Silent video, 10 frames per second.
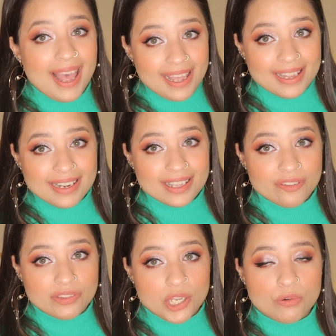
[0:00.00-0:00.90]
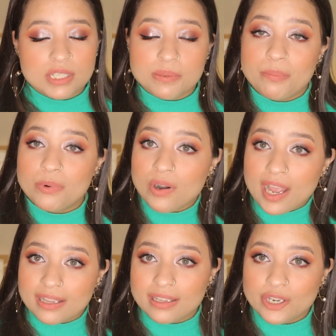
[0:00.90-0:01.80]
And if there is a
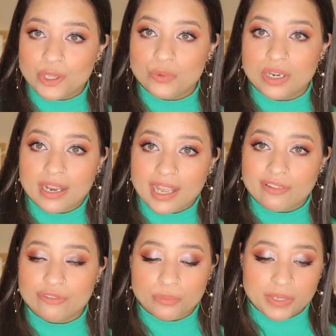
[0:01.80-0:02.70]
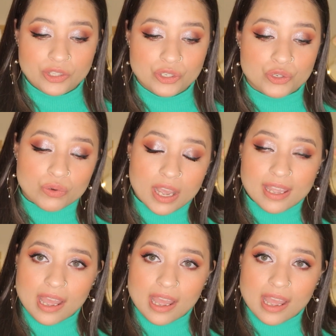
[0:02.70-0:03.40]
brand that you would like for me to try